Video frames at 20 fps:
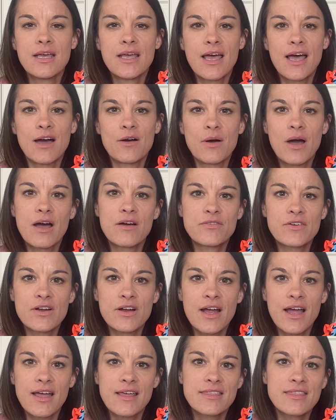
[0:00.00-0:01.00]
However,
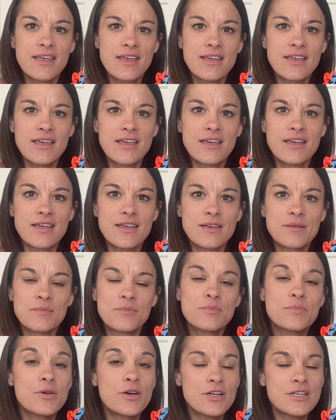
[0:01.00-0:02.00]
I think in
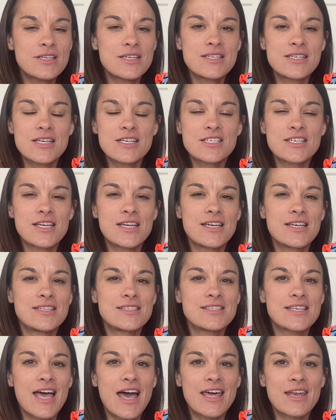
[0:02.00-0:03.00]
good
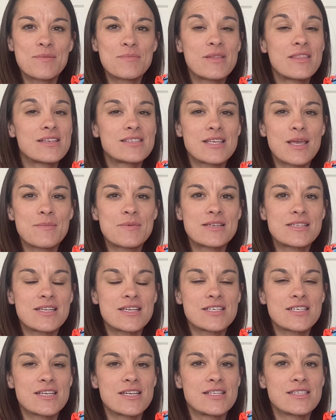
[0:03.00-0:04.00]
conditions, had it been the same
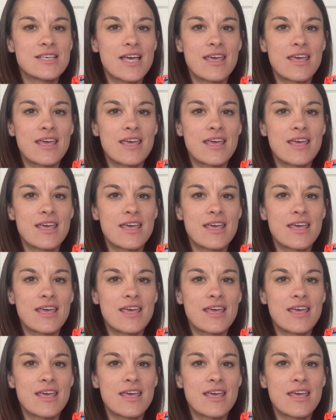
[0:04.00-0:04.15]
conditions,